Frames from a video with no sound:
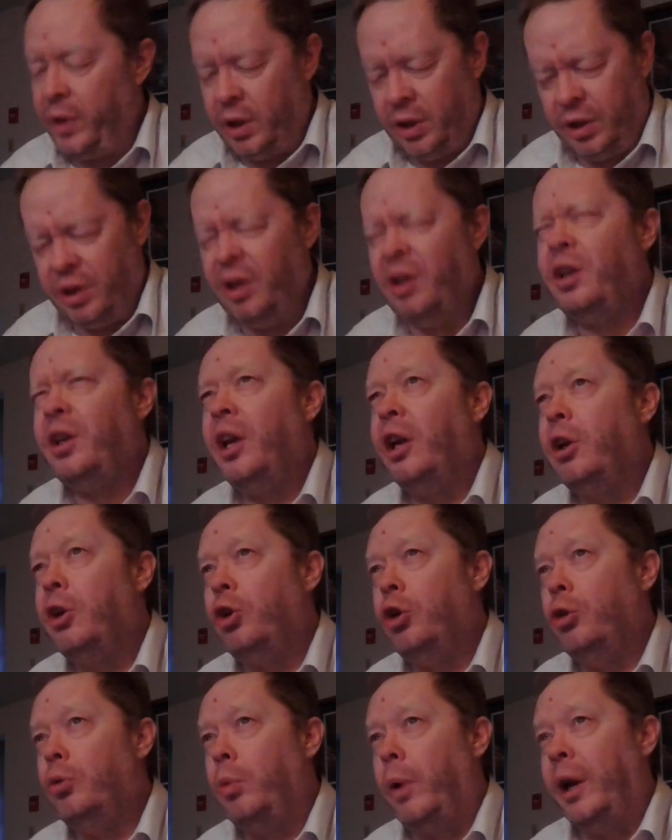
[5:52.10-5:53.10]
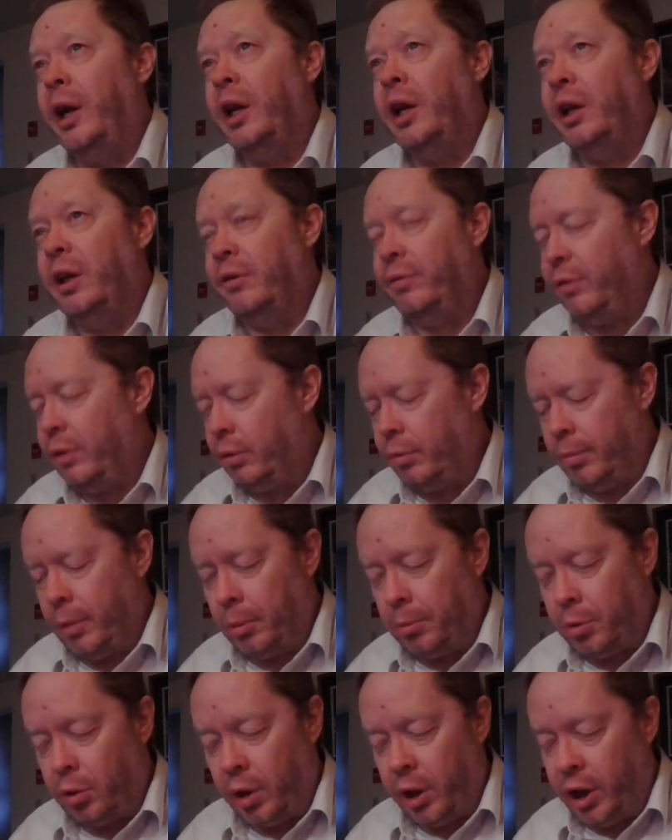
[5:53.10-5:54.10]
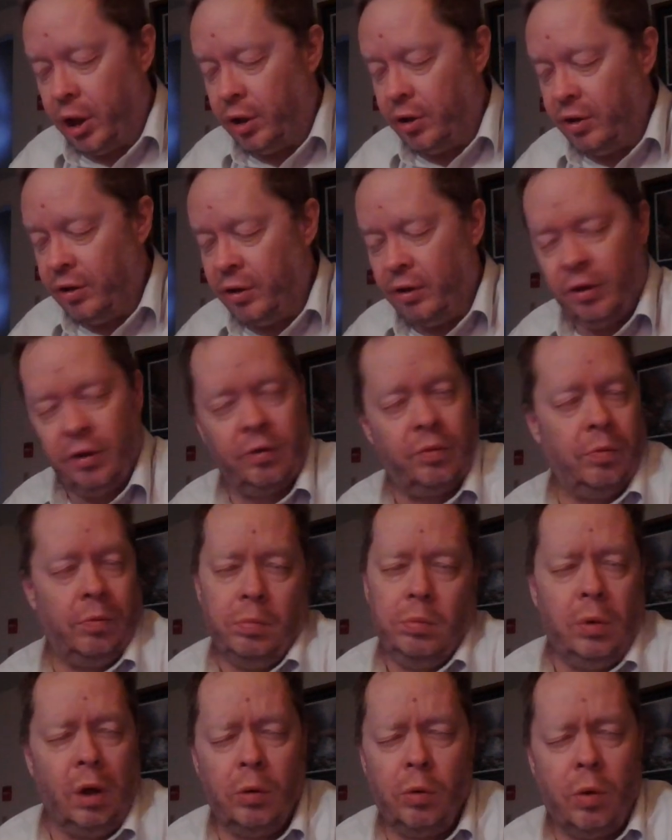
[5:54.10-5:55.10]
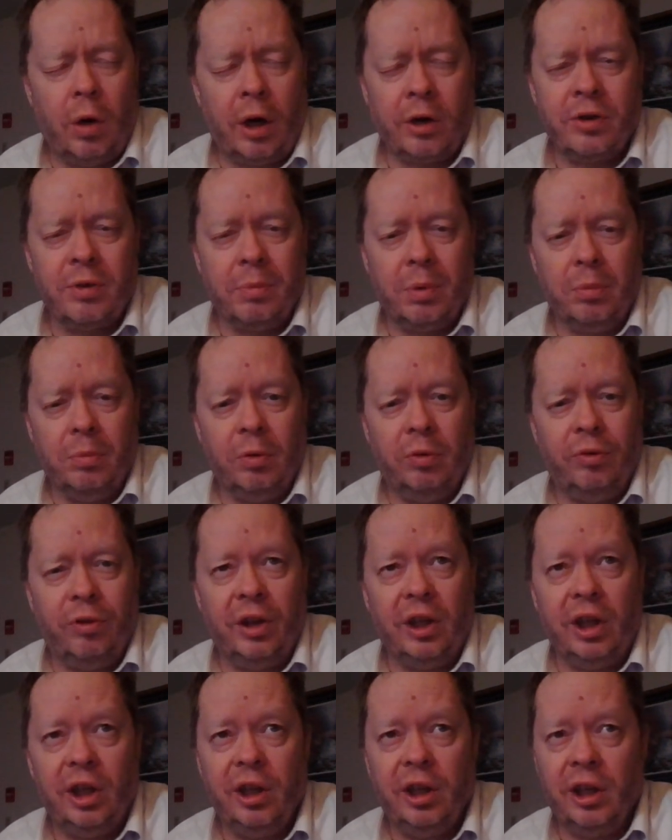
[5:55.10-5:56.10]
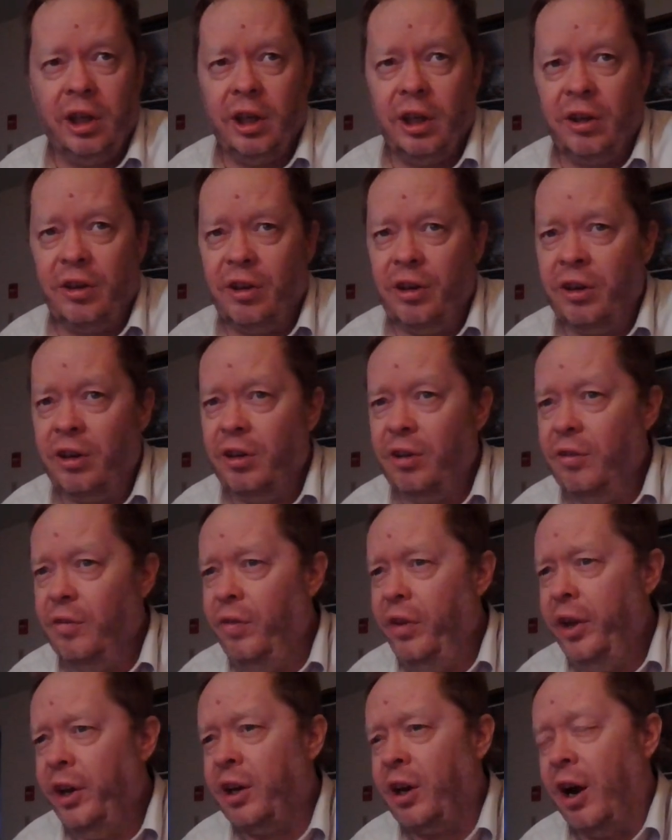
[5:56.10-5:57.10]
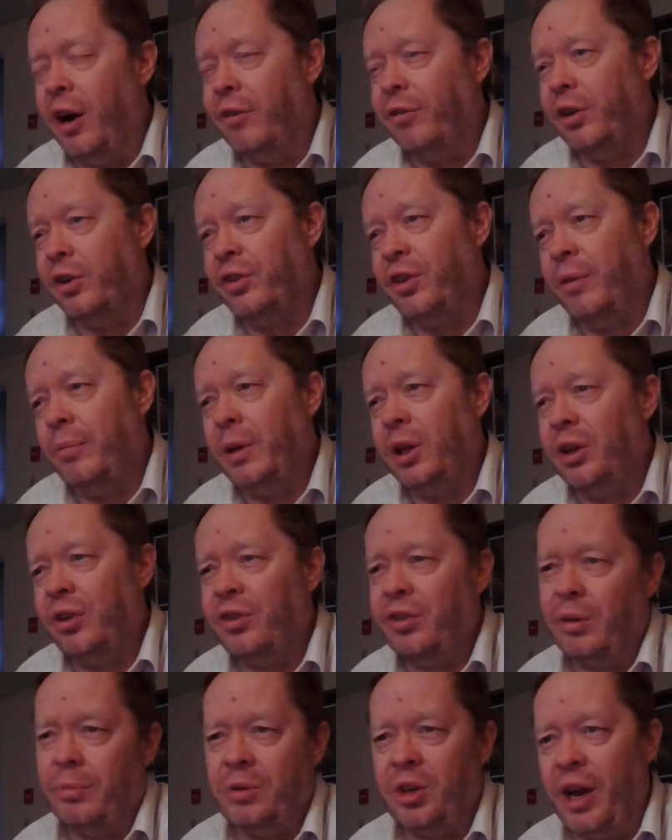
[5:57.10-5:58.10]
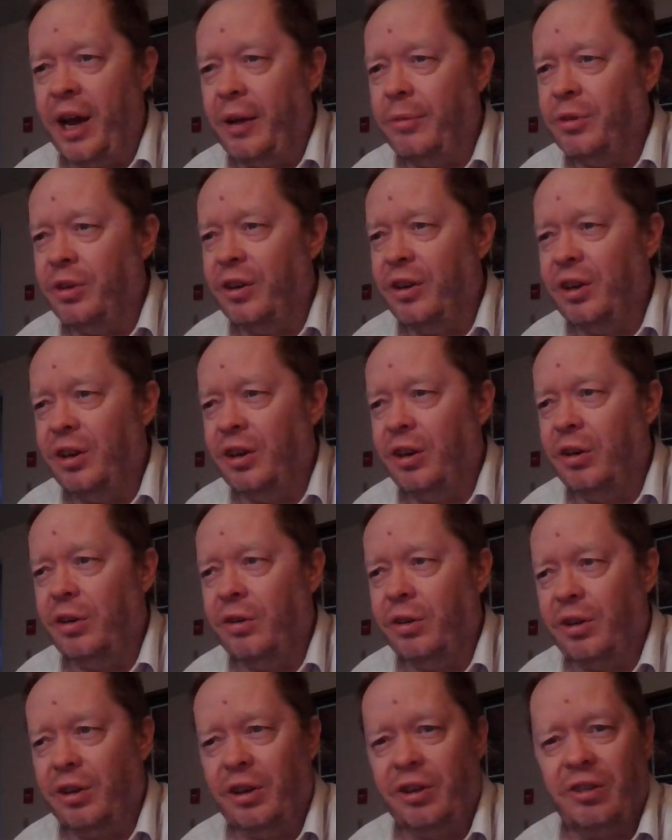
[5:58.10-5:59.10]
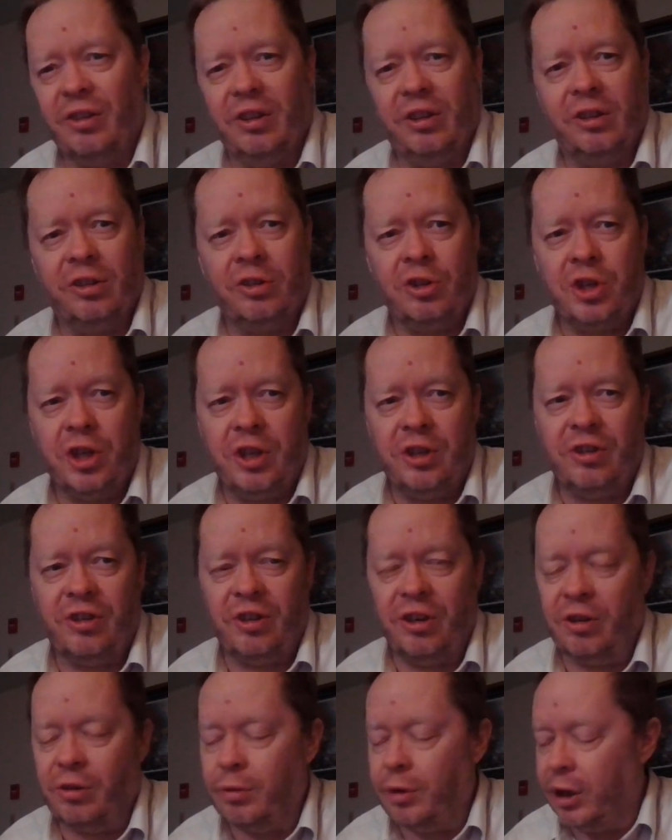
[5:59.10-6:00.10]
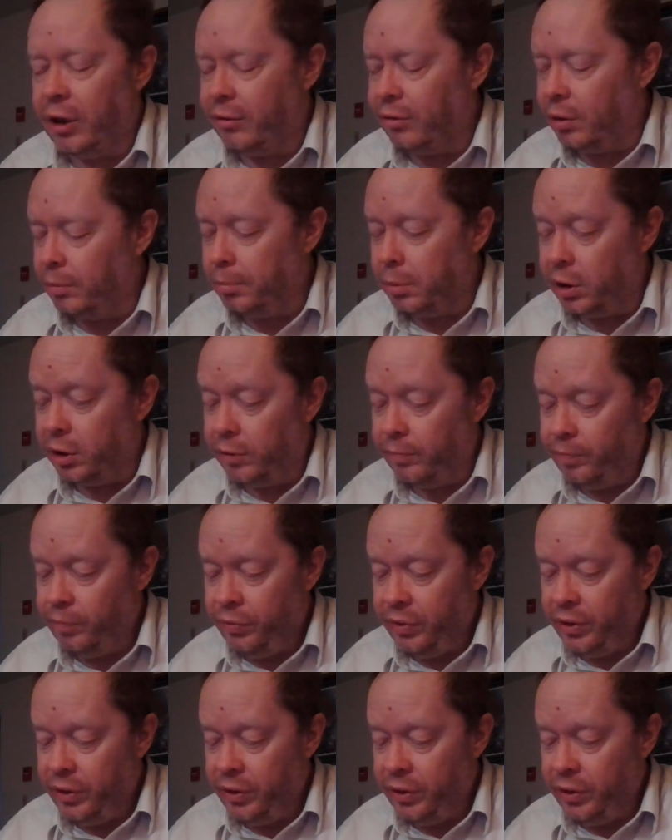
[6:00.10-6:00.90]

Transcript: It did get a good rating, if I remember right. It is a watchable movie. It covers. I mean, there's sometimes that, it gets a little cheesy or whatever, but